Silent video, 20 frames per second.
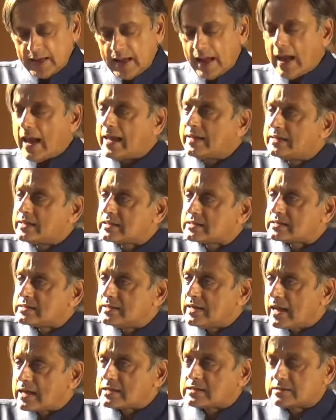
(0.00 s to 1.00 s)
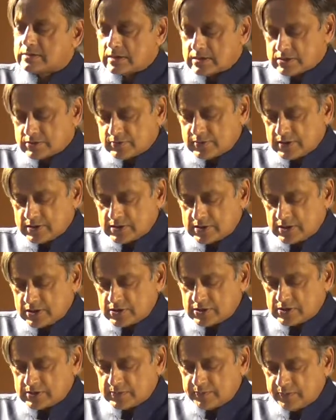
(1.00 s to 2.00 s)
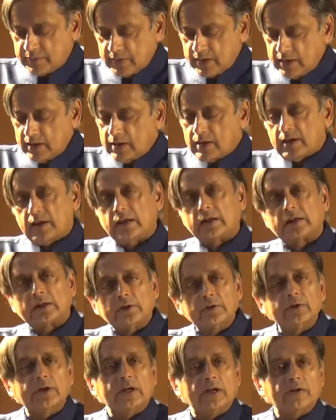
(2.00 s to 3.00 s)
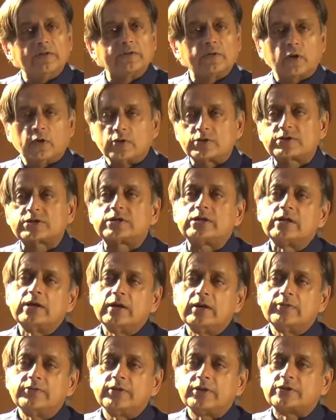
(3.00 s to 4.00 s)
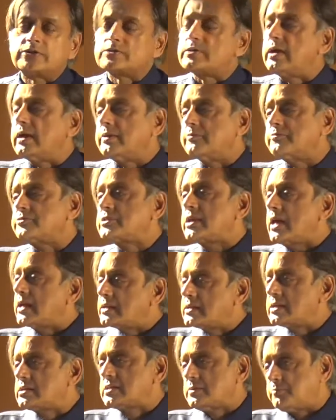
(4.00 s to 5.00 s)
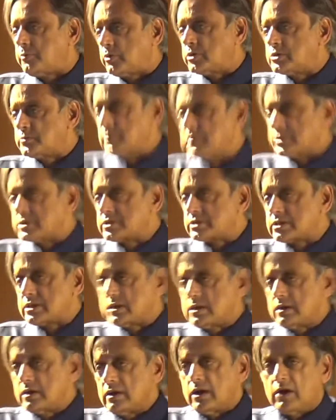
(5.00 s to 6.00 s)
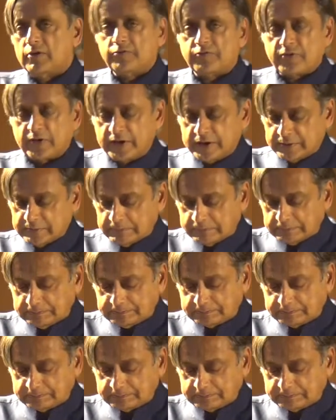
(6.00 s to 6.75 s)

and its nationalist reassertion, including, of course, the triumphs and disappointments of freedom.